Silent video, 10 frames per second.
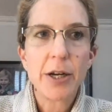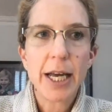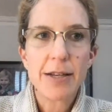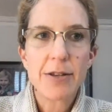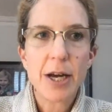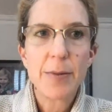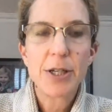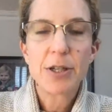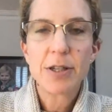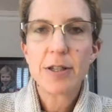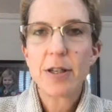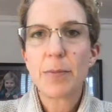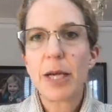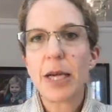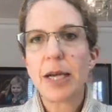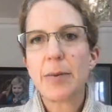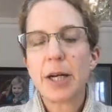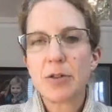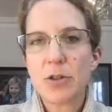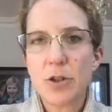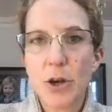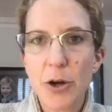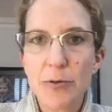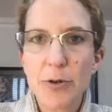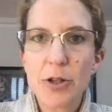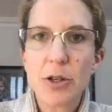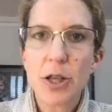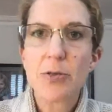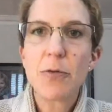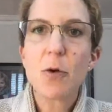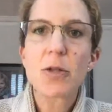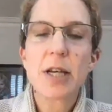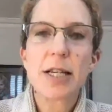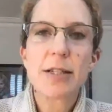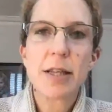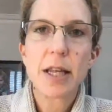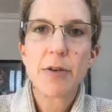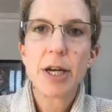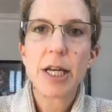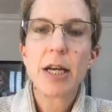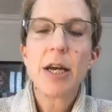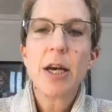Okay, so I mentioned this at the beginning, but I'll just go over it. So there are 4 signs that they're ready.